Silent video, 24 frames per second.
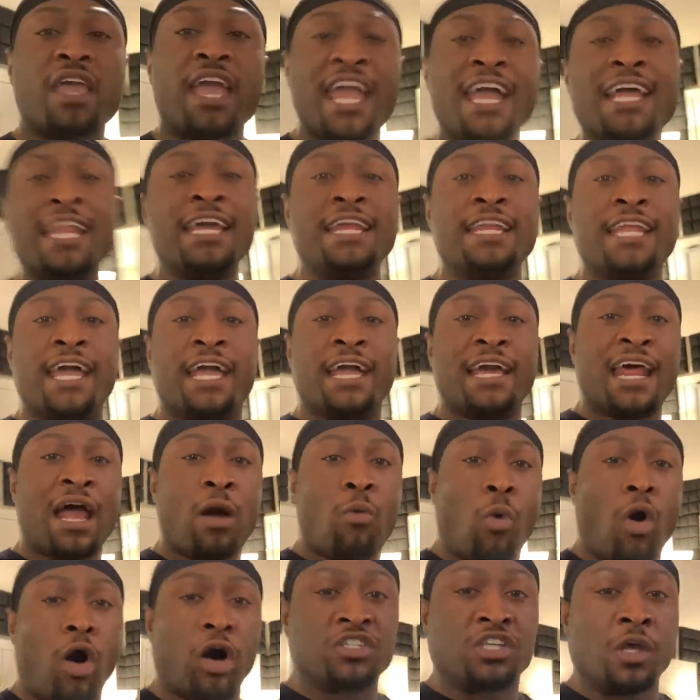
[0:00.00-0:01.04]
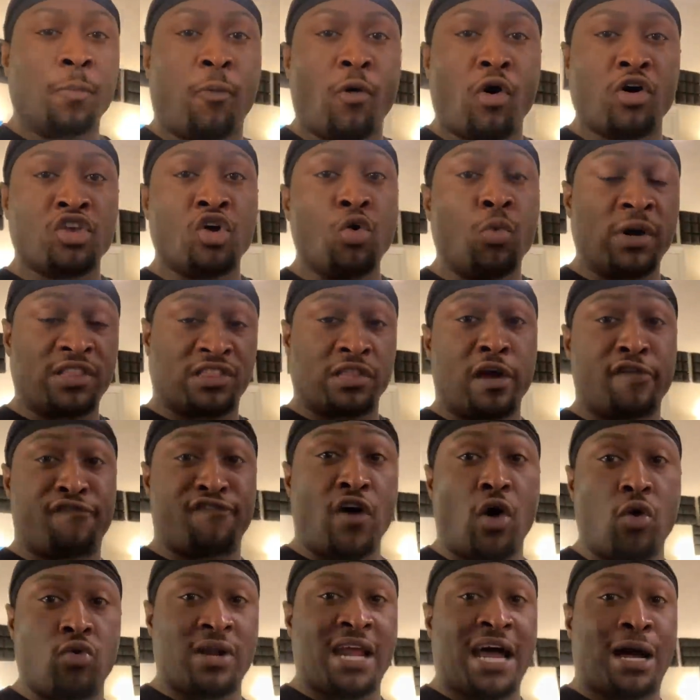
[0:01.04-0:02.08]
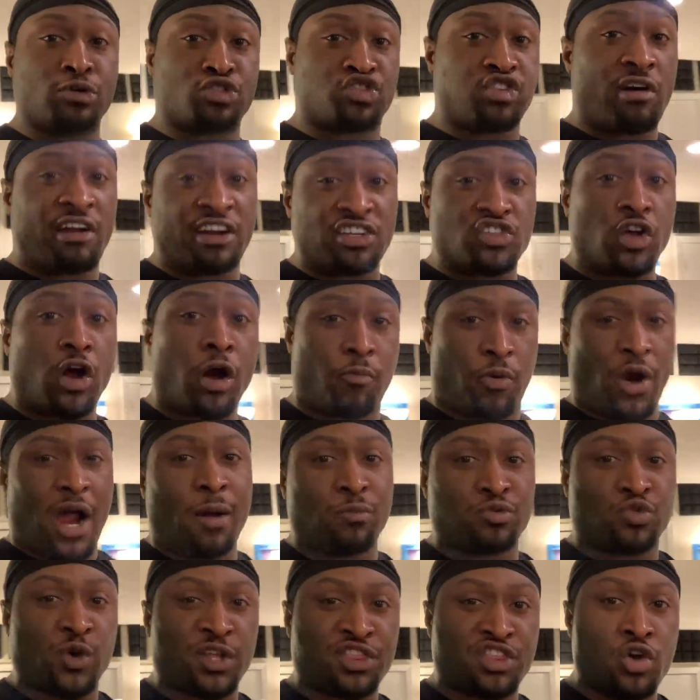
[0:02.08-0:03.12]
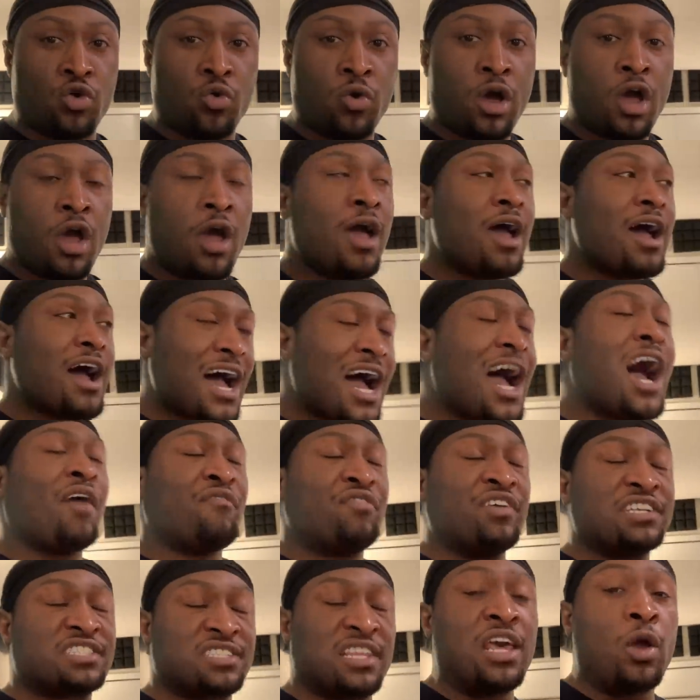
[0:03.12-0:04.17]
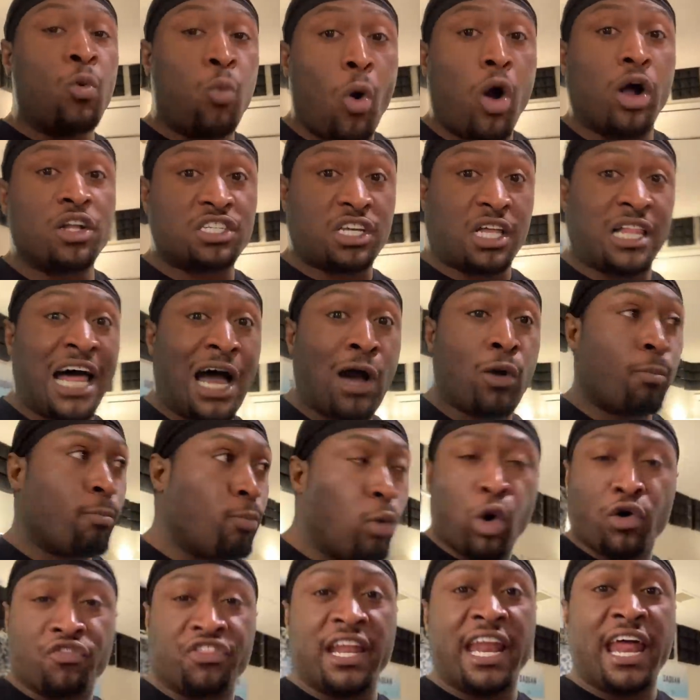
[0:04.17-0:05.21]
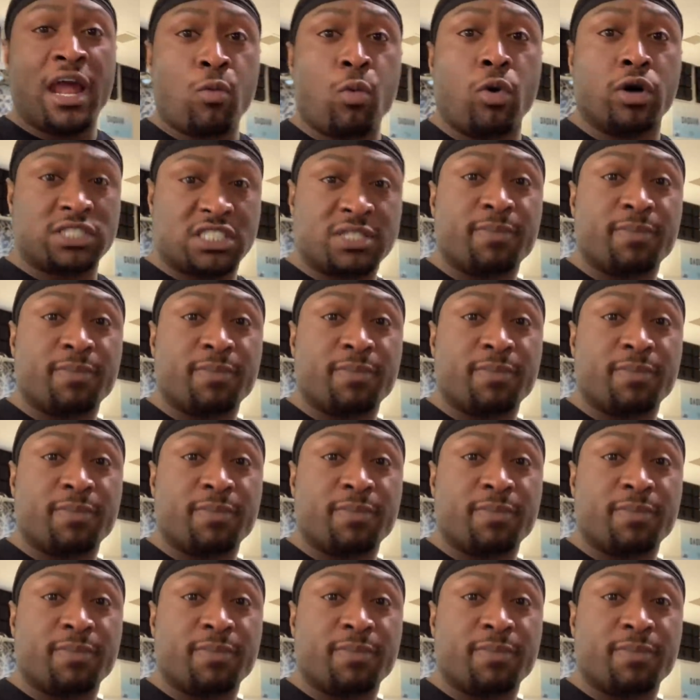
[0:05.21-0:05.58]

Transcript: Any nigga that walks up on you with their phone out trying to start problems with you obviously wants clout more than they want